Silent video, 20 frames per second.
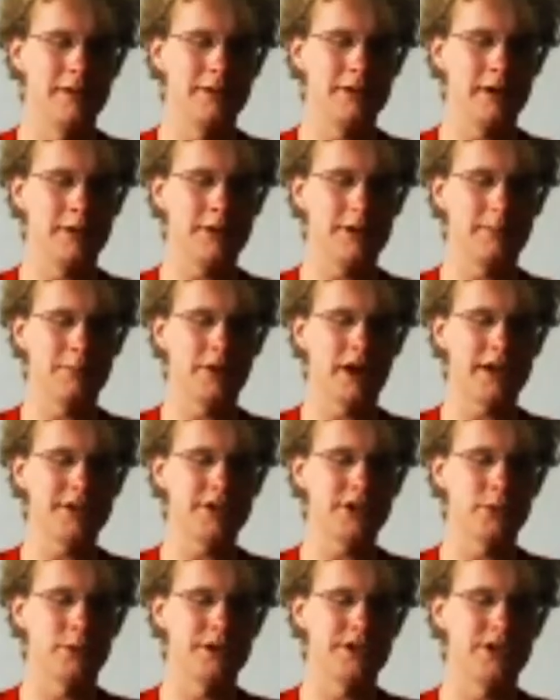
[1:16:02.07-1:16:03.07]
the the
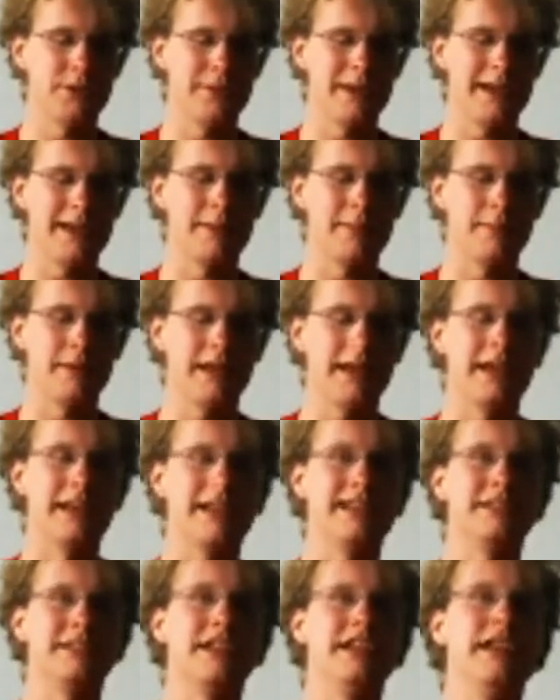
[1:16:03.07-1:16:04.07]
pressure once you make it big
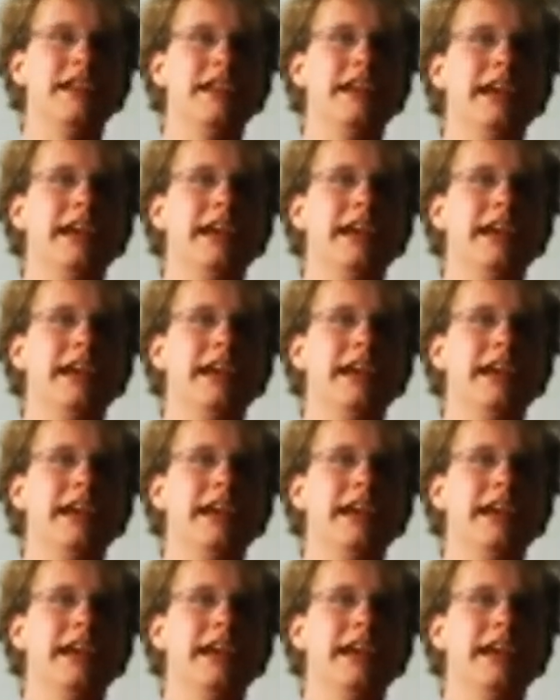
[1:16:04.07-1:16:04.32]
as an indie